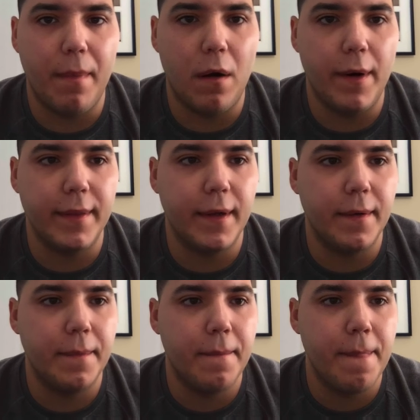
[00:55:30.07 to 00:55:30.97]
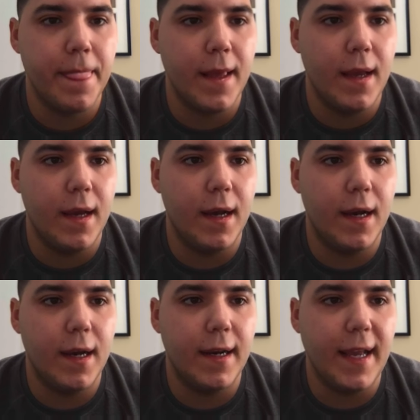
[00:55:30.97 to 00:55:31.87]
bar right there.
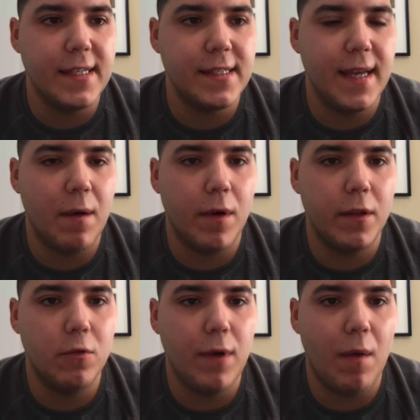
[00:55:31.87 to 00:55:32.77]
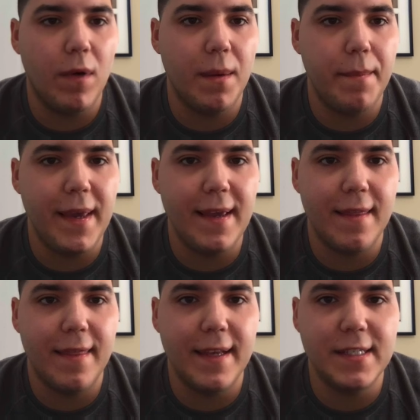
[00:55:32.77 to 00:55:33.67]
Next thing I want to do, I want to
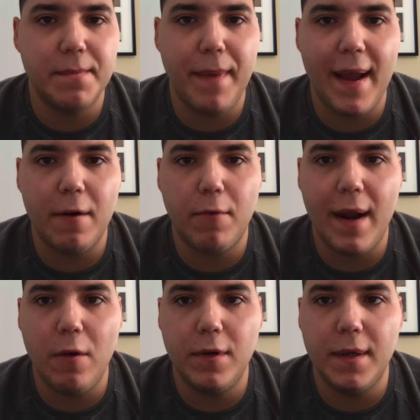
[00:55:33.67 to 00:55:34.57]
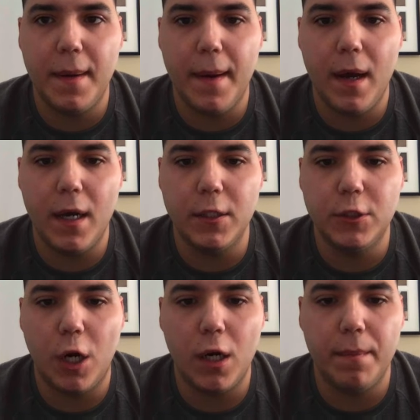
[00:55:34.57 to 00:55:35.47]
make this background
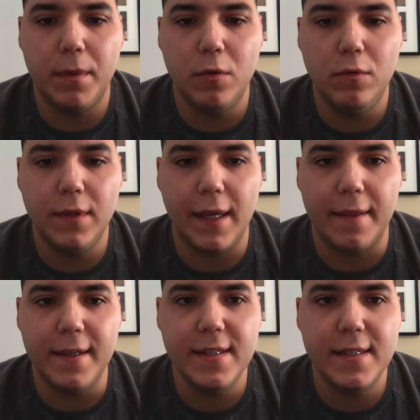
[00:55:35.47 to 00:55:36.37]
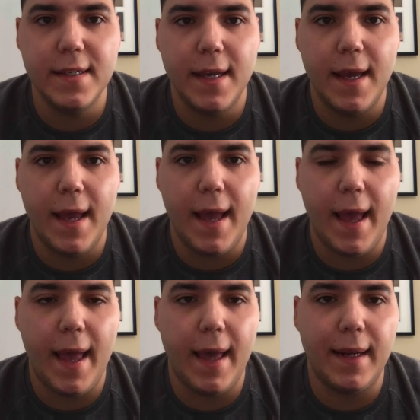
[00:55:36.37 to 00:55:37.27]
dark blue like this,
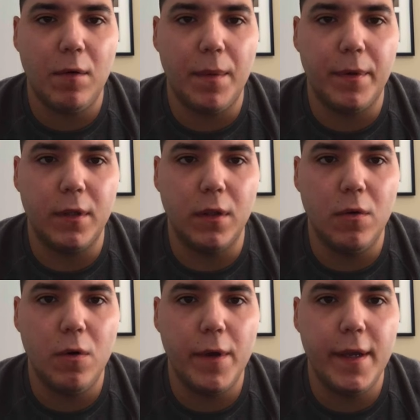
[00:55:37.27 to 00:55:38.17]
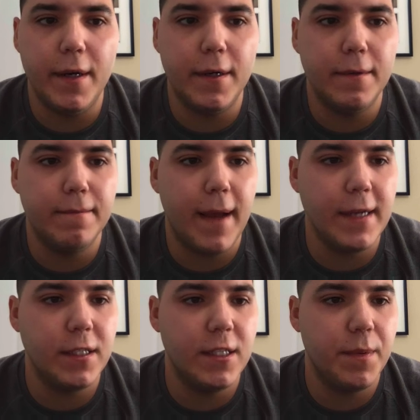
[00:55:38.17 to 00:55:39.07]
and I want to put the logo here.
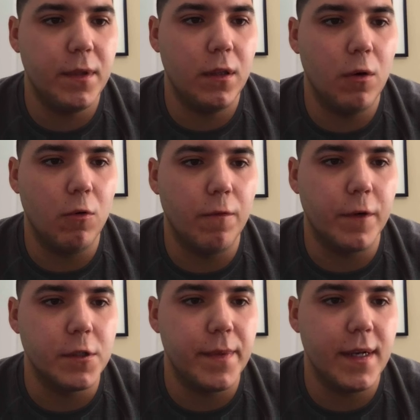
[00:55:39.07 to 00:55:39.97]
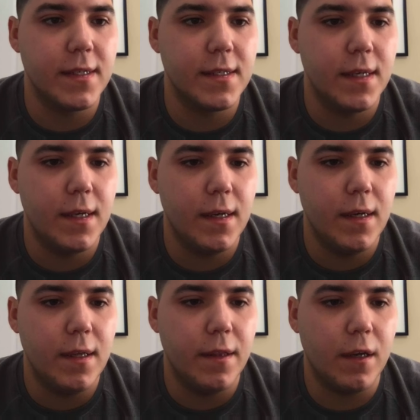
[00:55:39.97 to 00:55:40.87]
Actually, let's put the logo first because
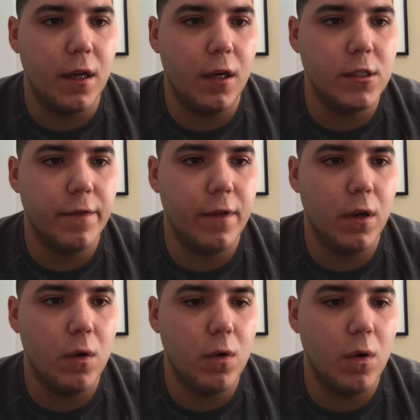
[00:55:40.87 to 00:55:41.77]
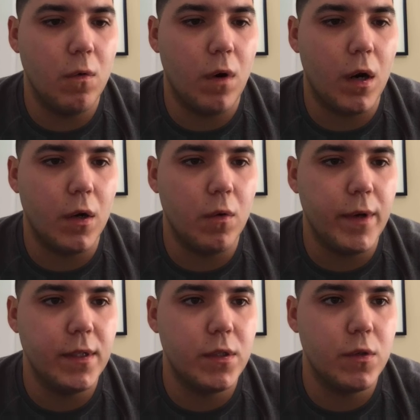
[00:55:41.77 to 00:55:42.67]
the colors of the logo are
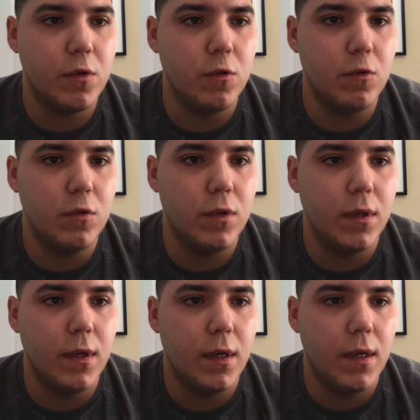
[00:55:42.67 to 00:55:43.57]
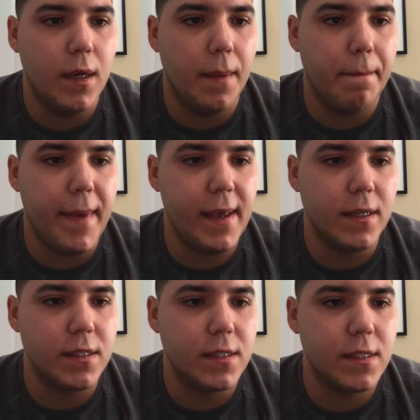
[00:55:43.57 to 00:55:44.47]
going to make
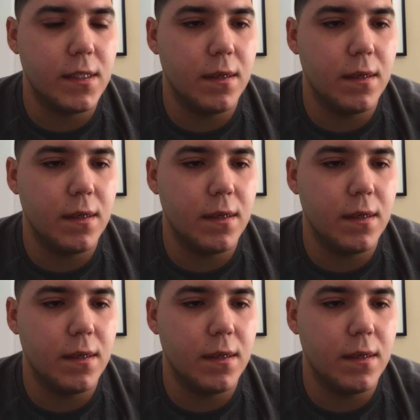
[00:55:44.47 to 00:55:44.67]
us